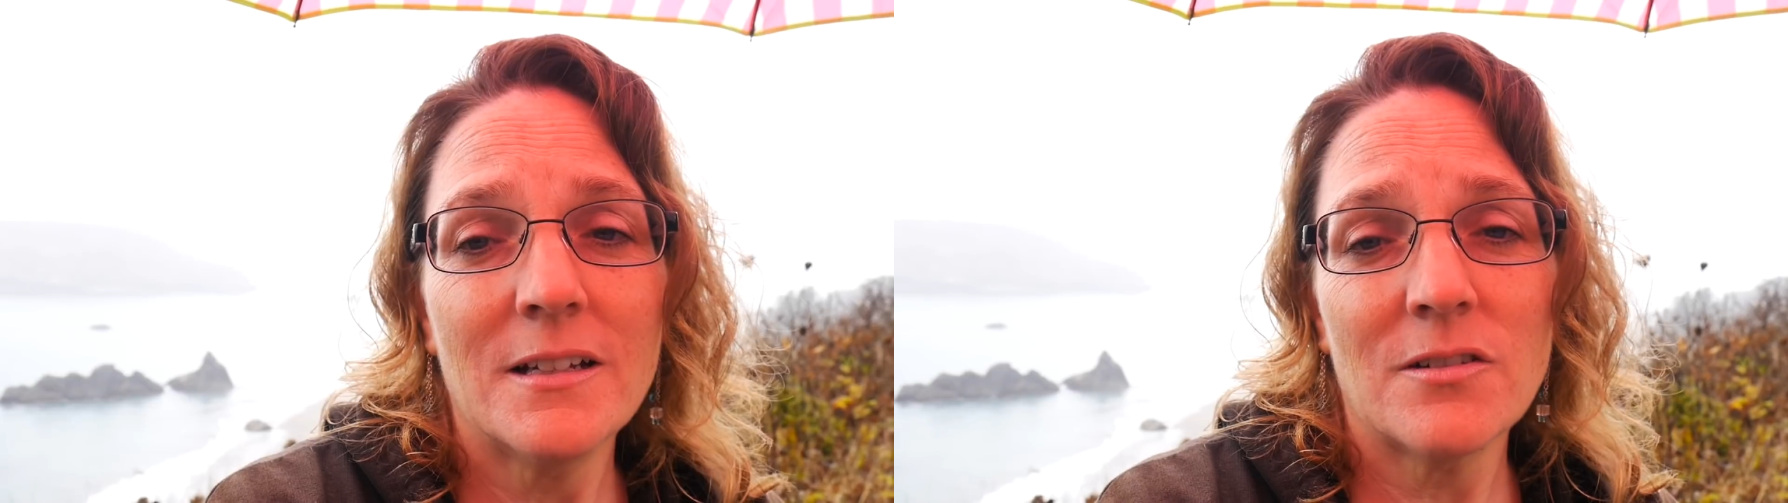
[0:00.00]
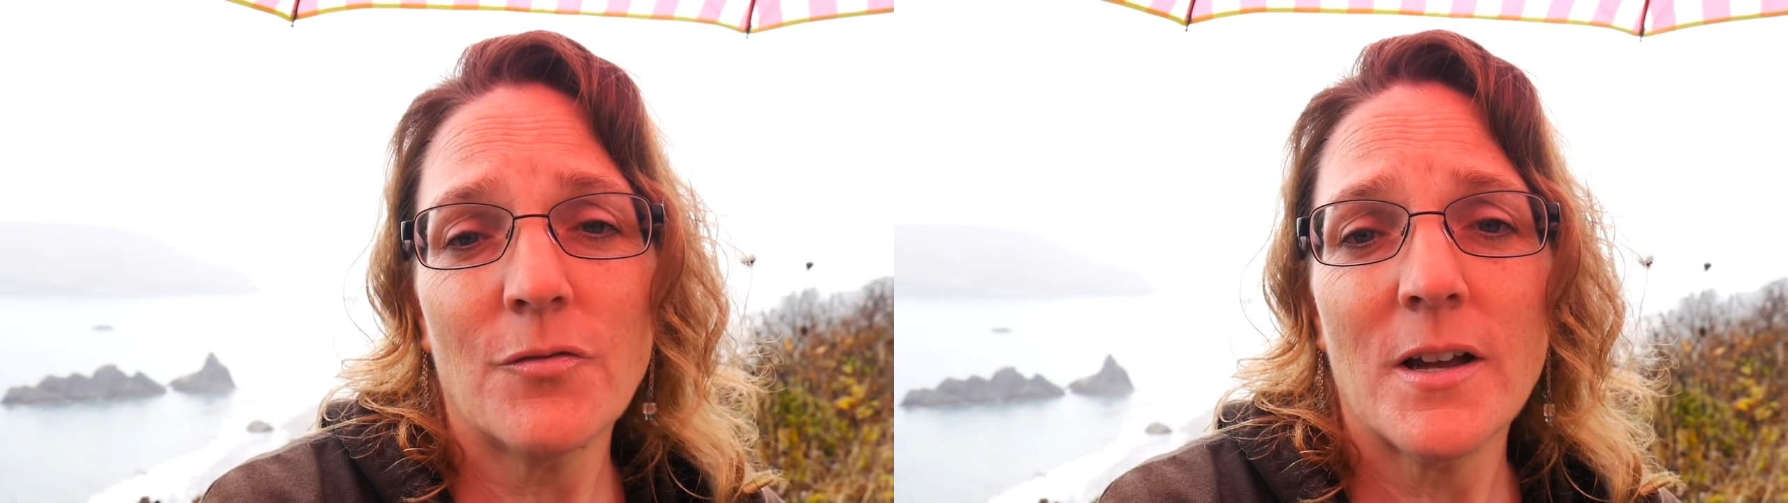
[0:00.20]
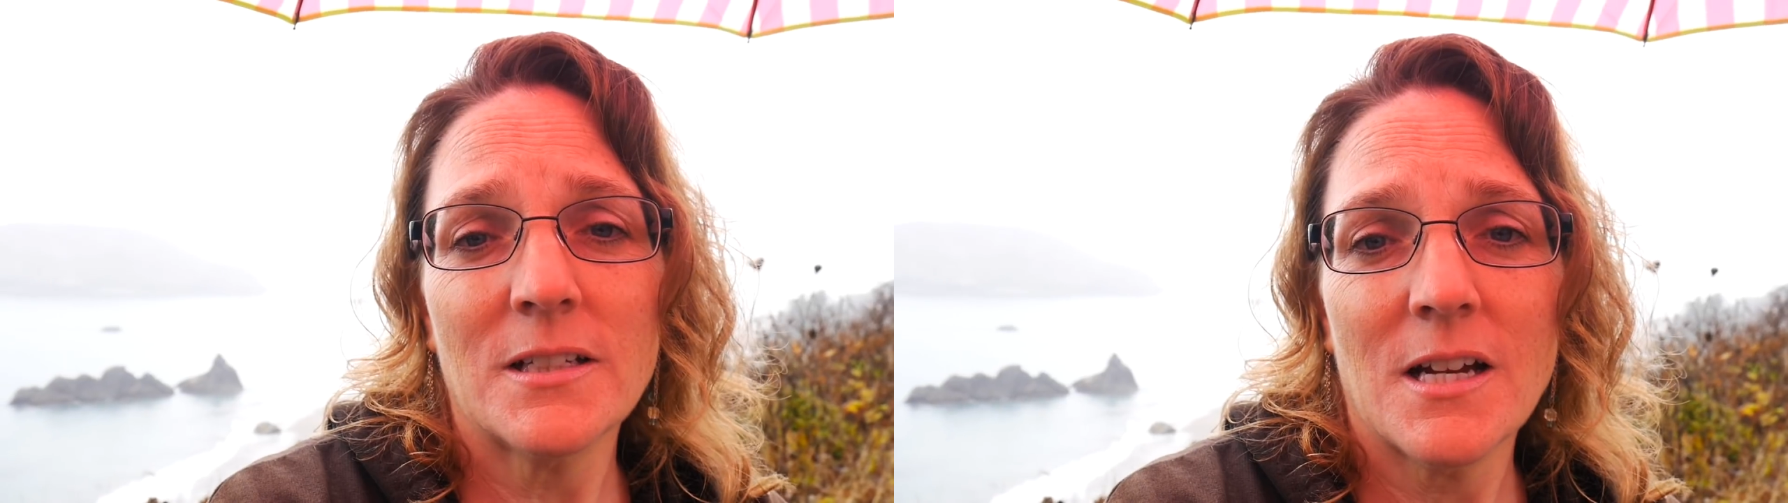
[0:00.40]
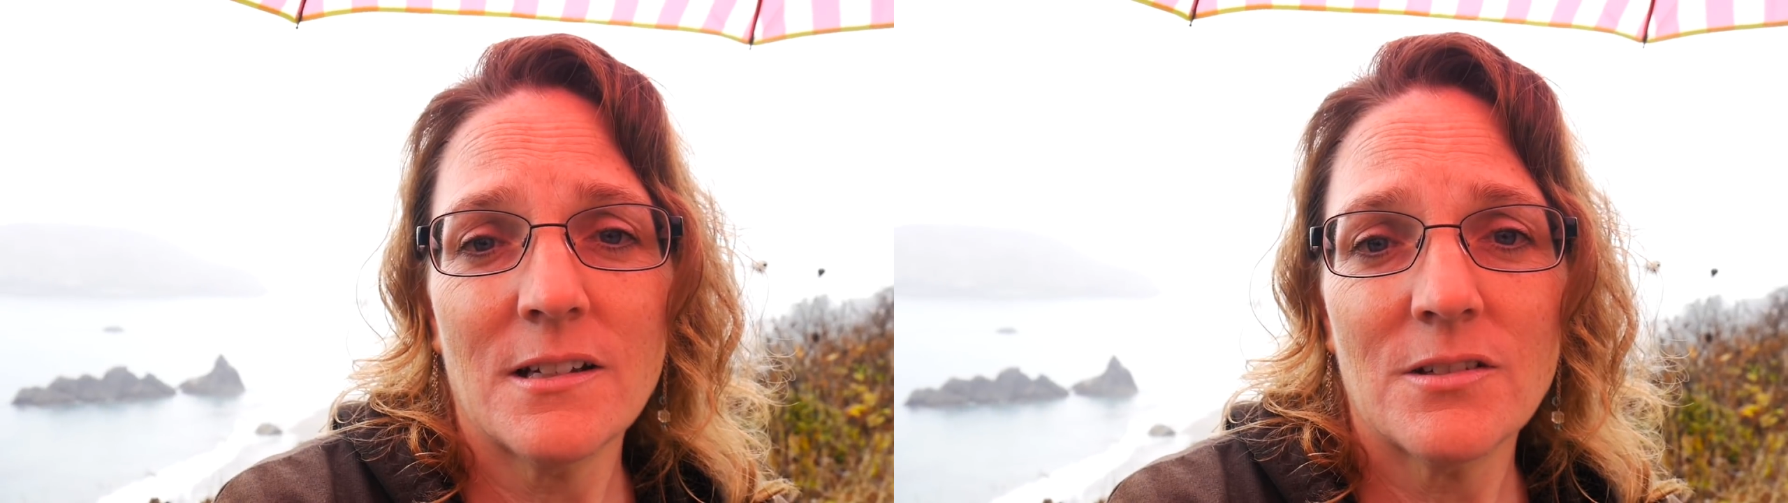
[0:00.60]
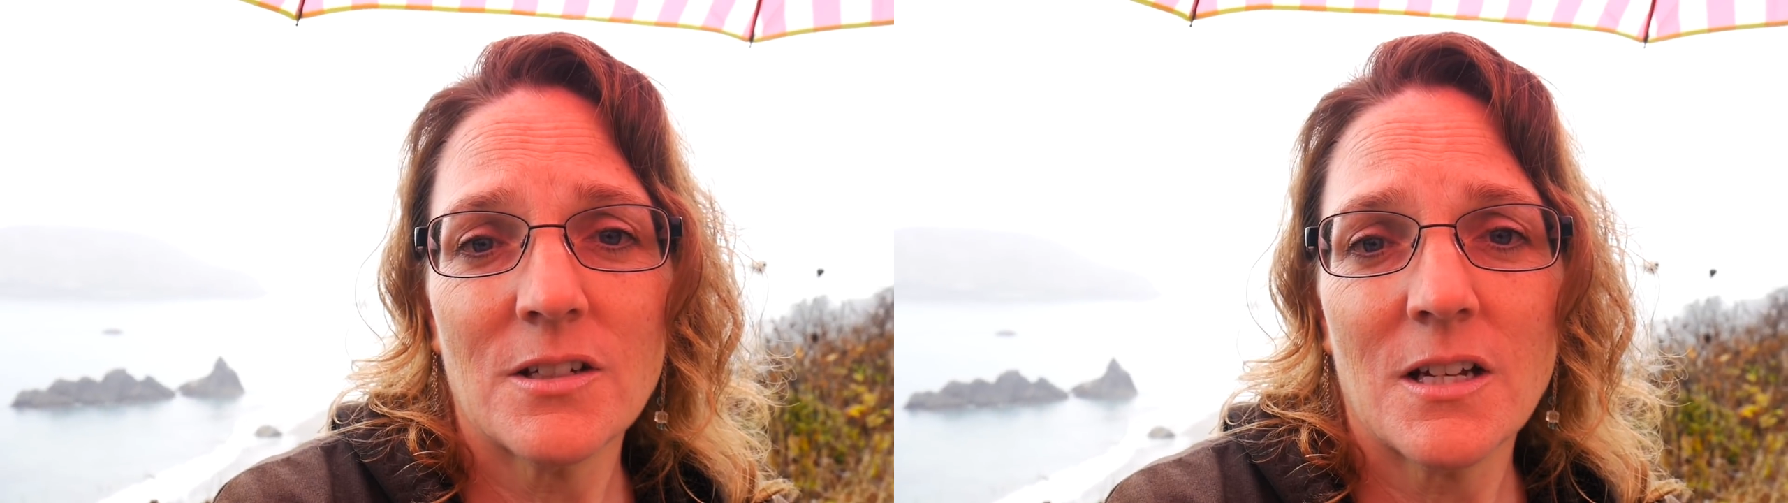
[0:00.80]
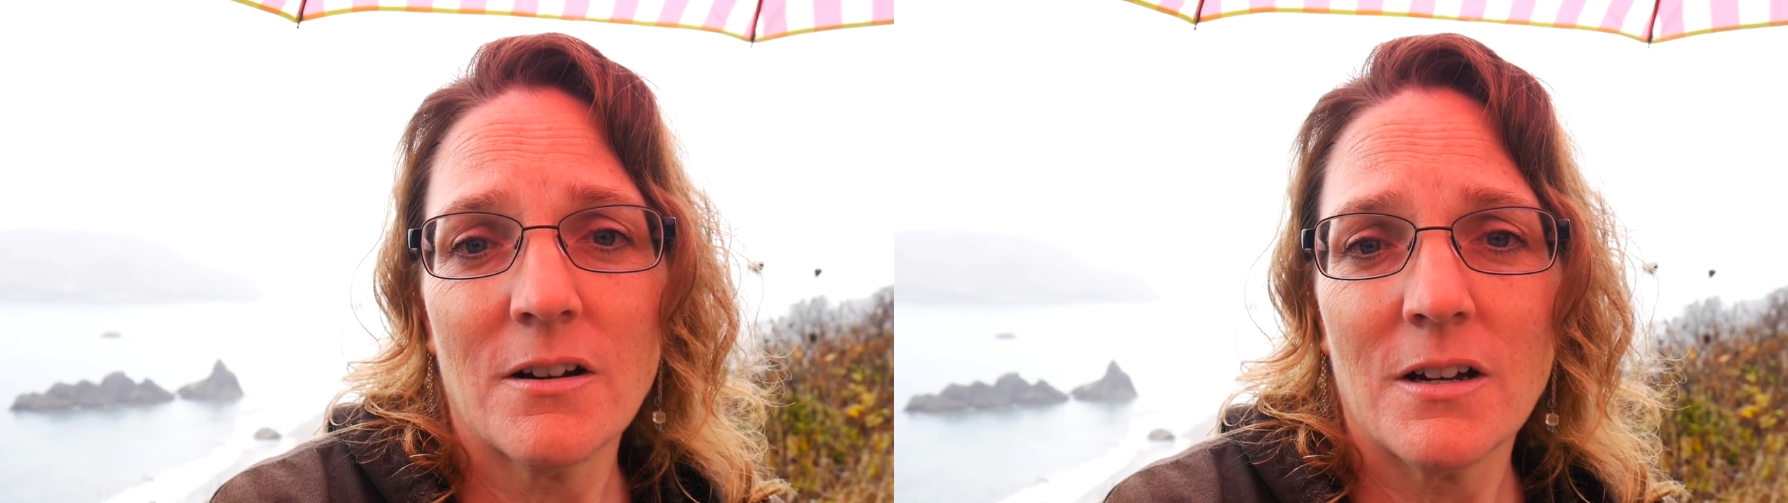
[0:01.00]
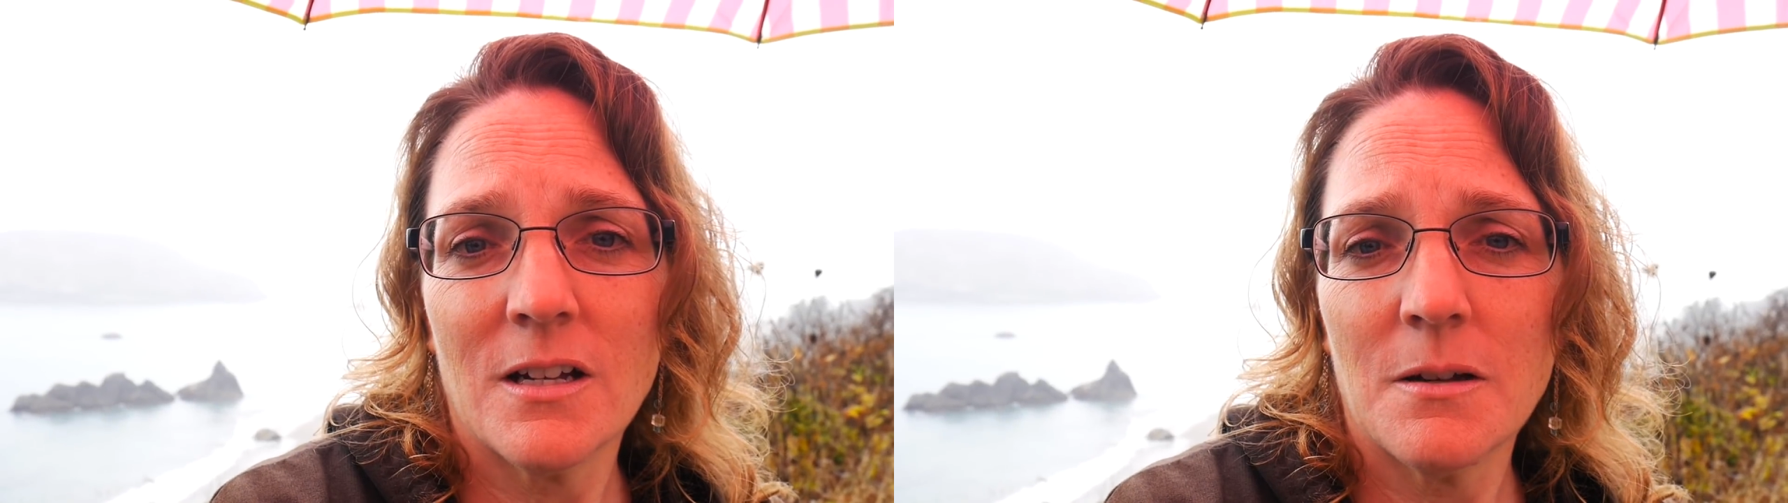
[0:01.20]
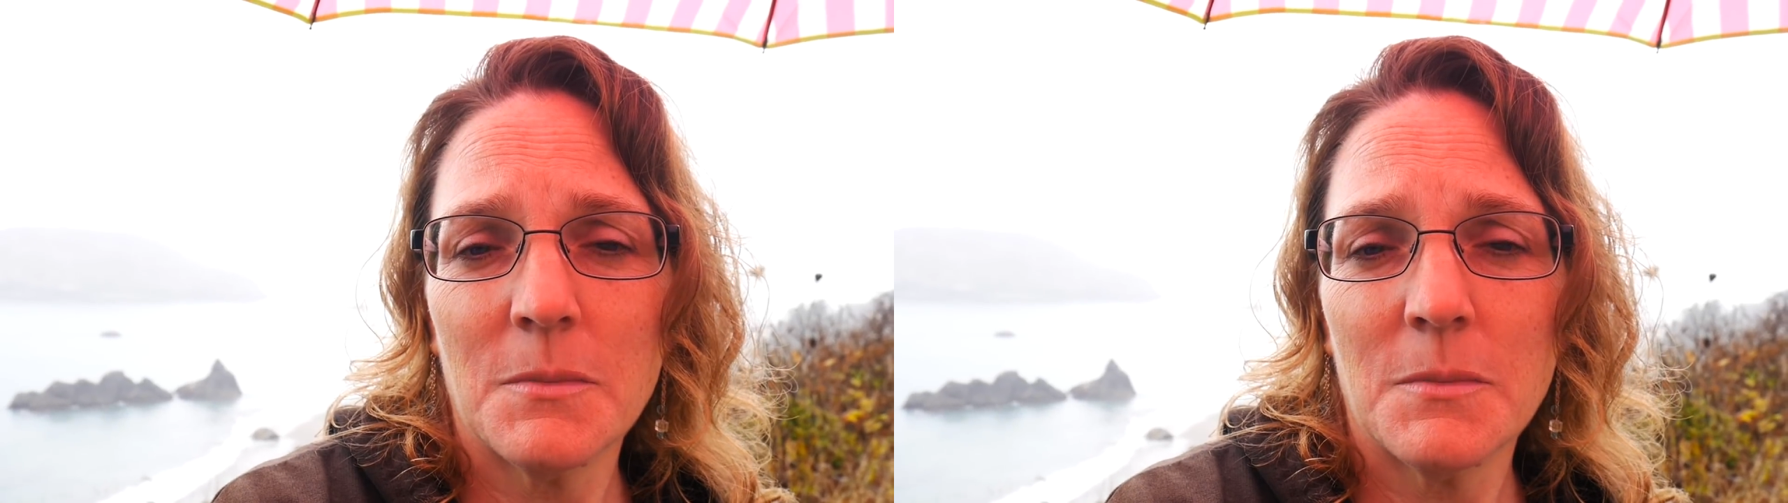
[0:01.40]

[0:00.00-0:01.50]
it's a fantastic area.